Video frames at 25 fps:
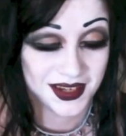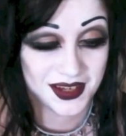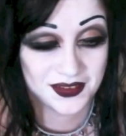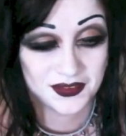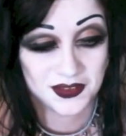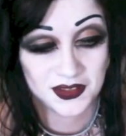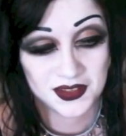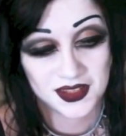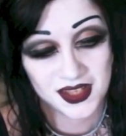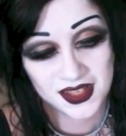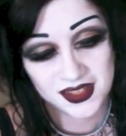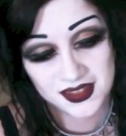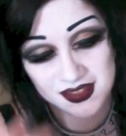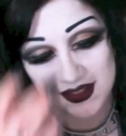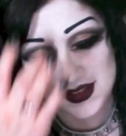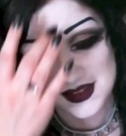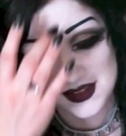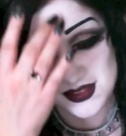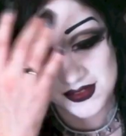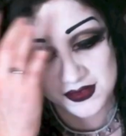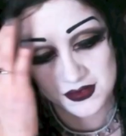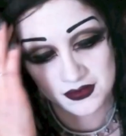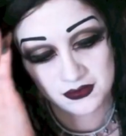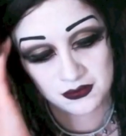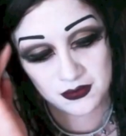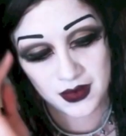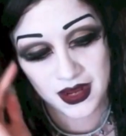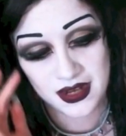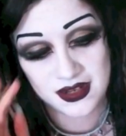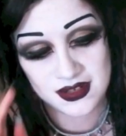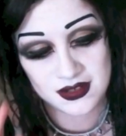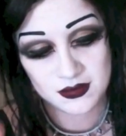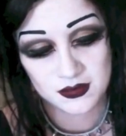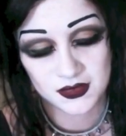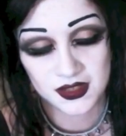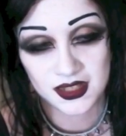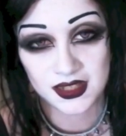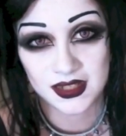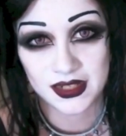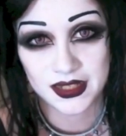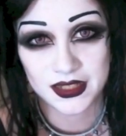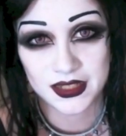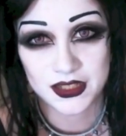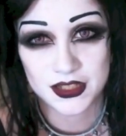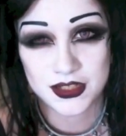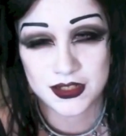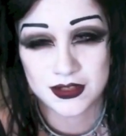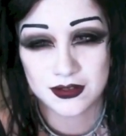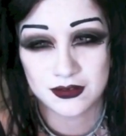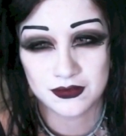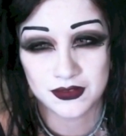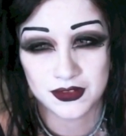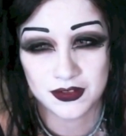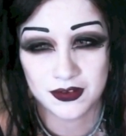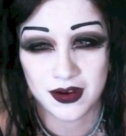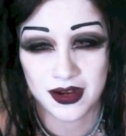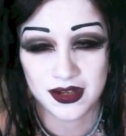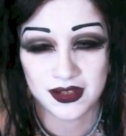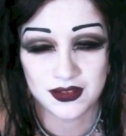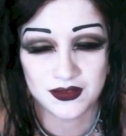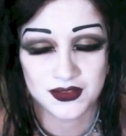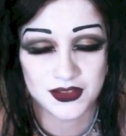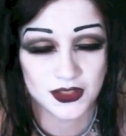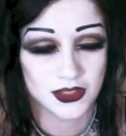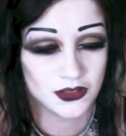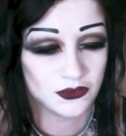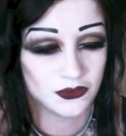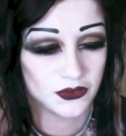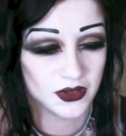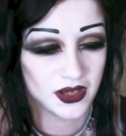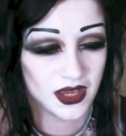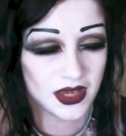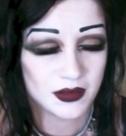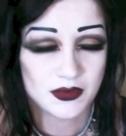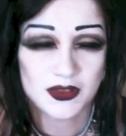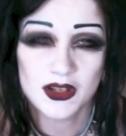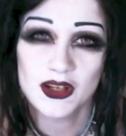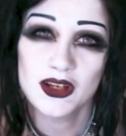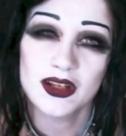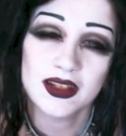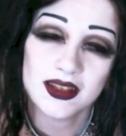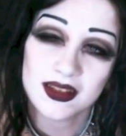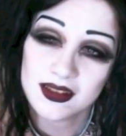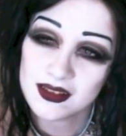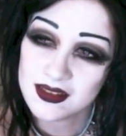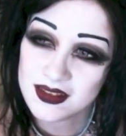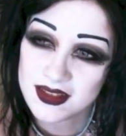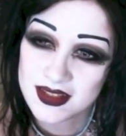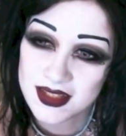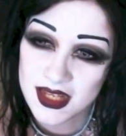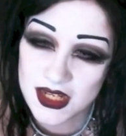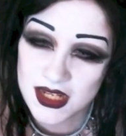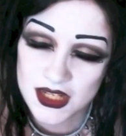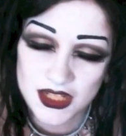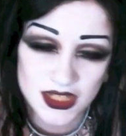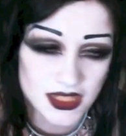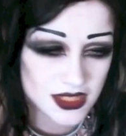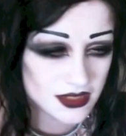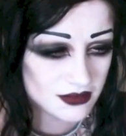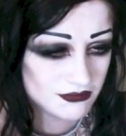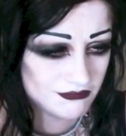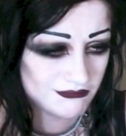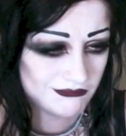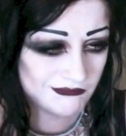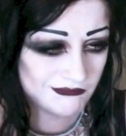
I've got like this sort of random collection of attractive serveware. I'm turning into such a